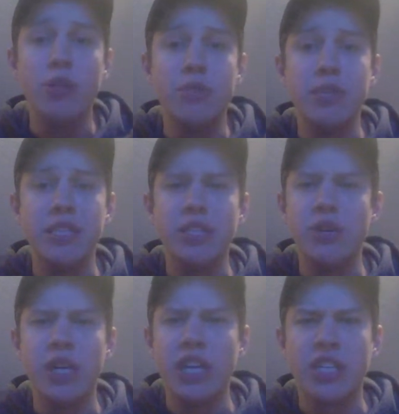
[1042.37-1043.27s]
was busy
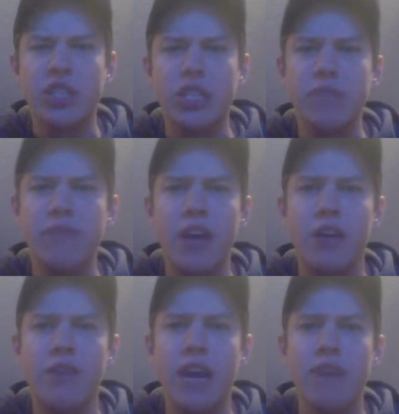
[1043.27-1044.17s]
doing like Stream
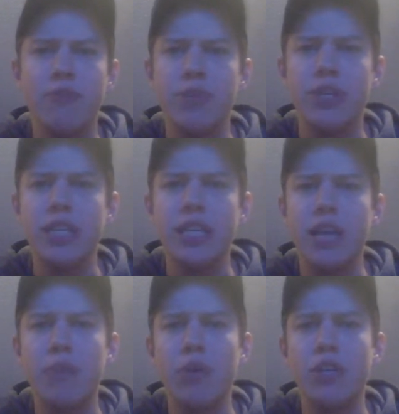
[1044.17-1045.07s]
Final 5 immunity at
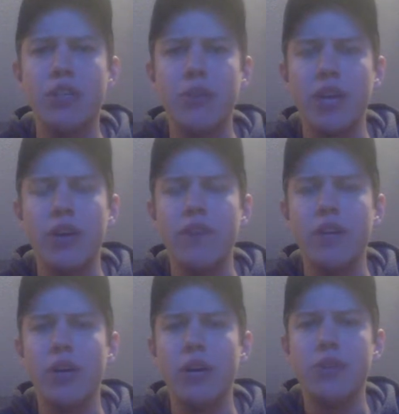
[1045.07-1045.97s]
that point or something. I don't even
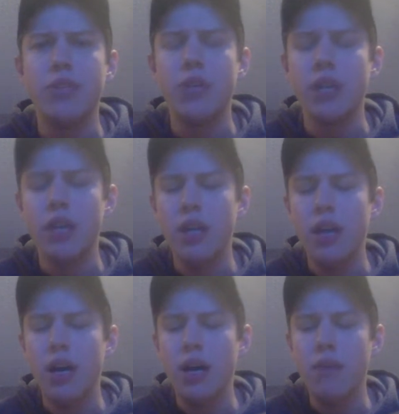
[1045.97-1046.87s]
know what I was doing.
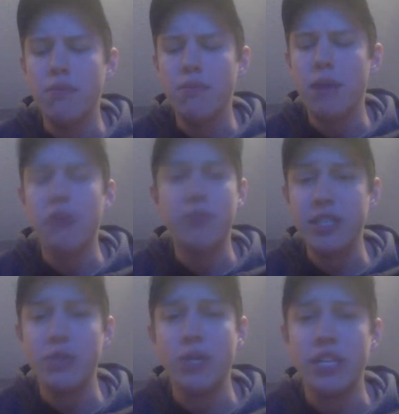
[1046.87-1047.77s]
I was
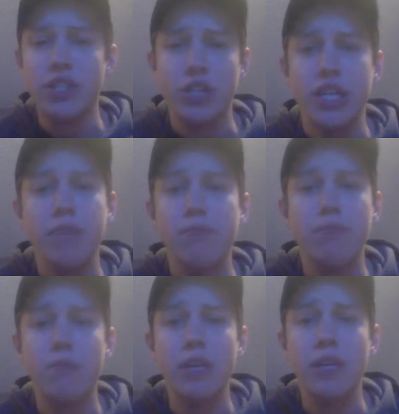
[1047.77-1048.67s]
busy winning Stream
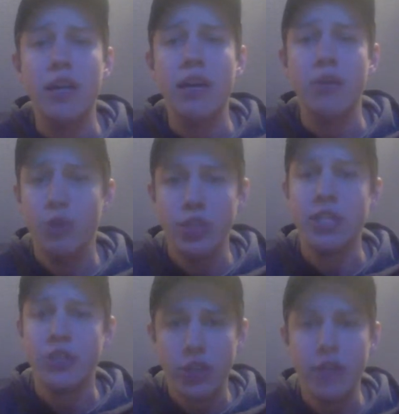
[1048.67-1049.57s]
and
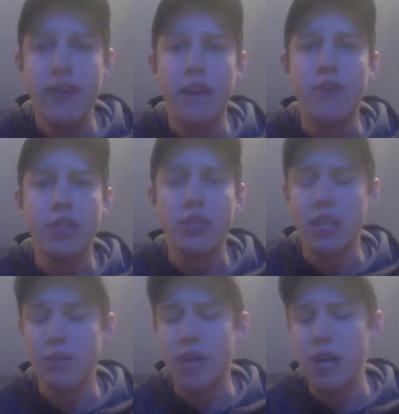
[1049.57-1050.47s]
losing Survivor at the
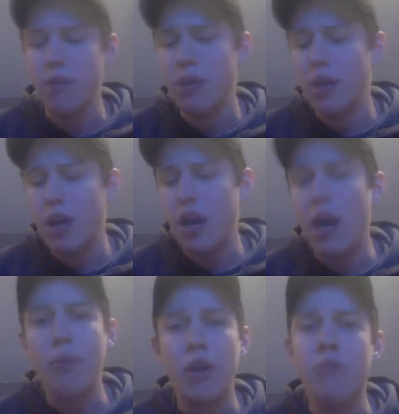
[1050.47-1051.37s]
same time.
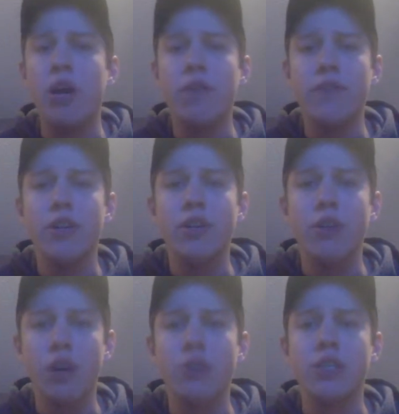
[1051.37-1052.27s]
I blame y'all for
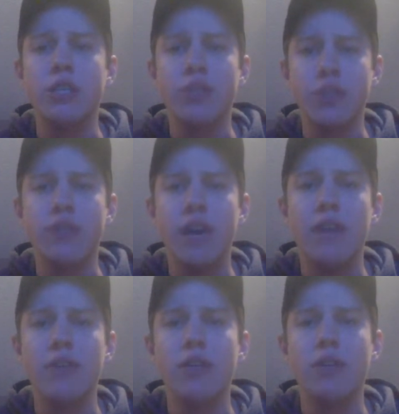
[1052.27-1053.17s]
hosting
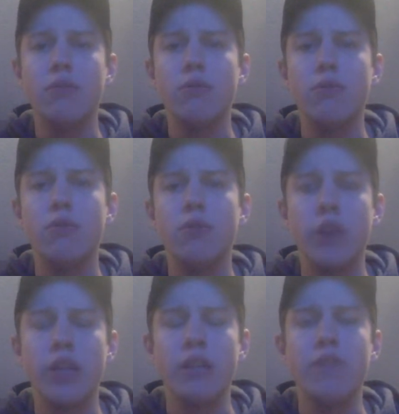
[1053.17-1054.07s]
Survivor
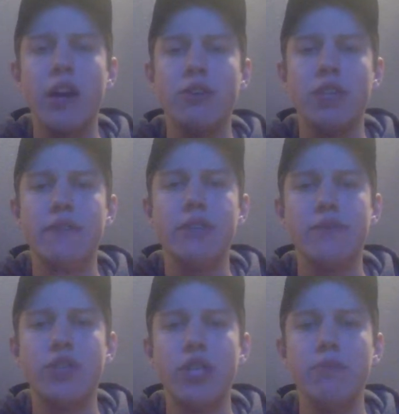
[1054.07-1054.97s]
during the Final 7
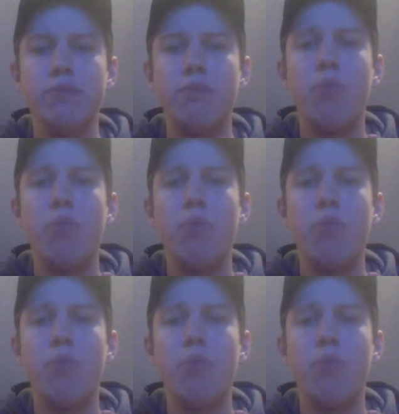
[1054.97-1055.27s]
of Stream.